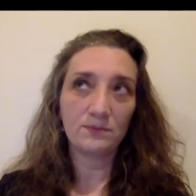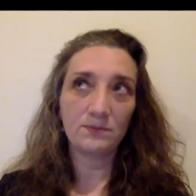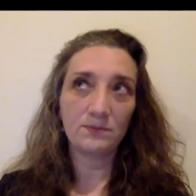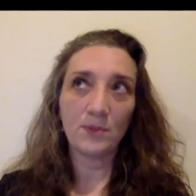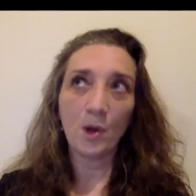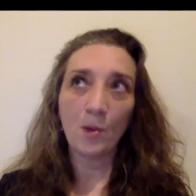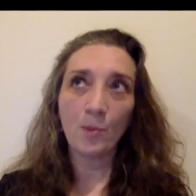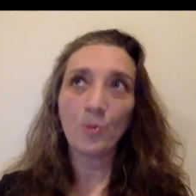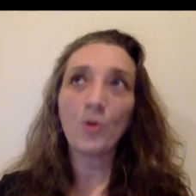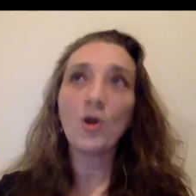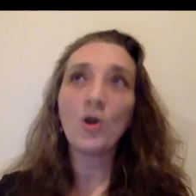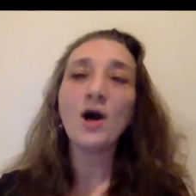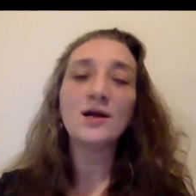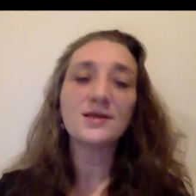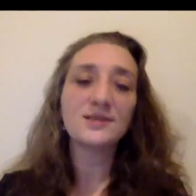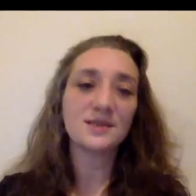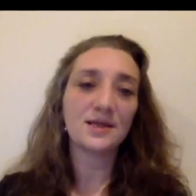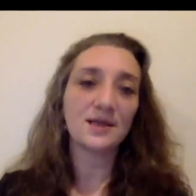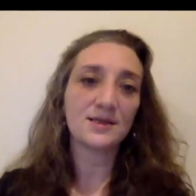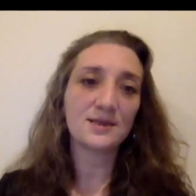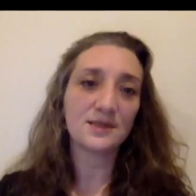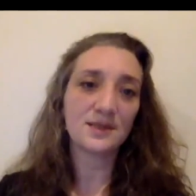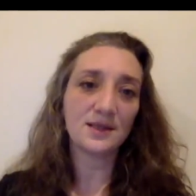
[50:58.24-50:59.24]
uh,
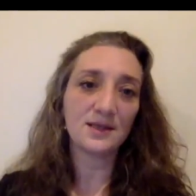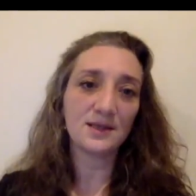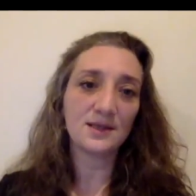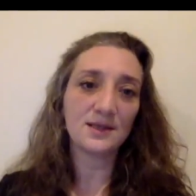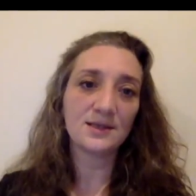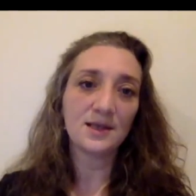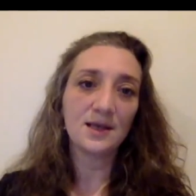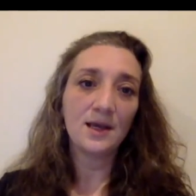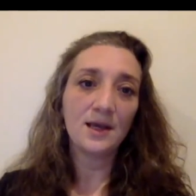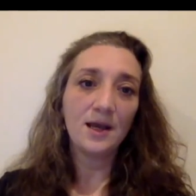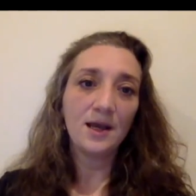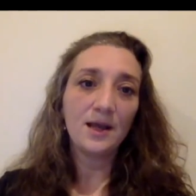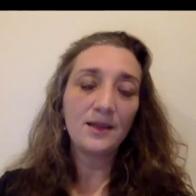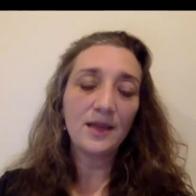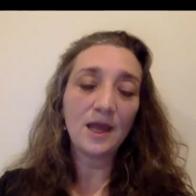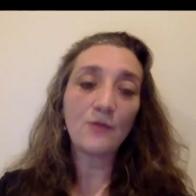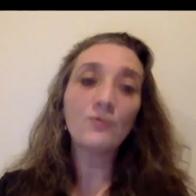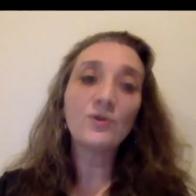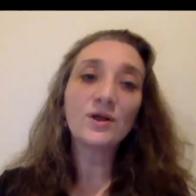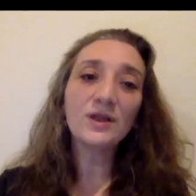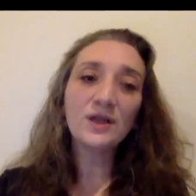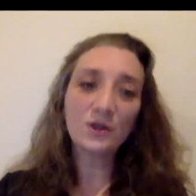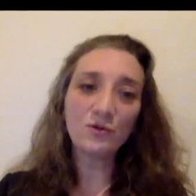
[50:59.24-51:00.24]
processes
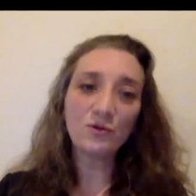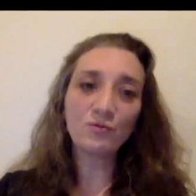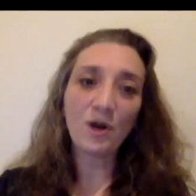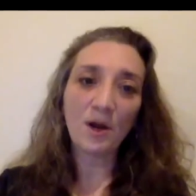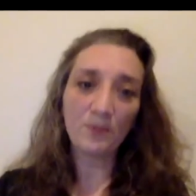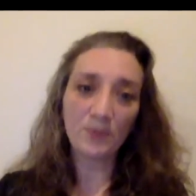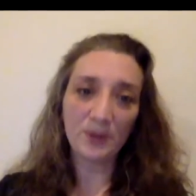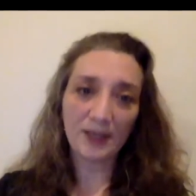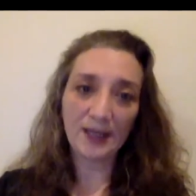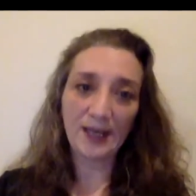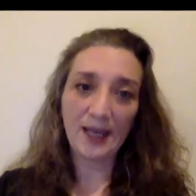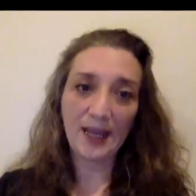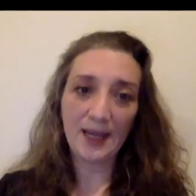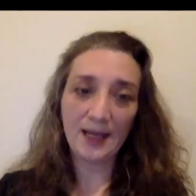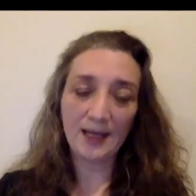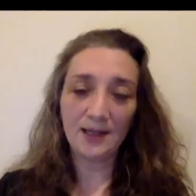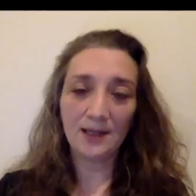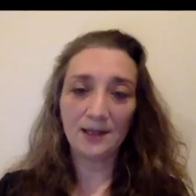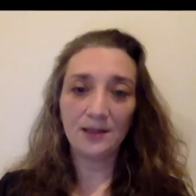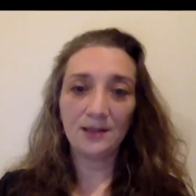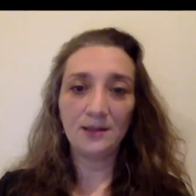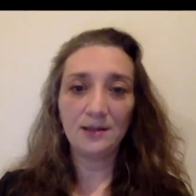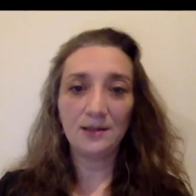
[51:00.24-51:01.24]
that really
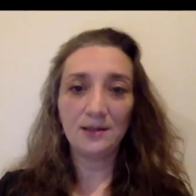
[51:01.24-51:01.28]
replicated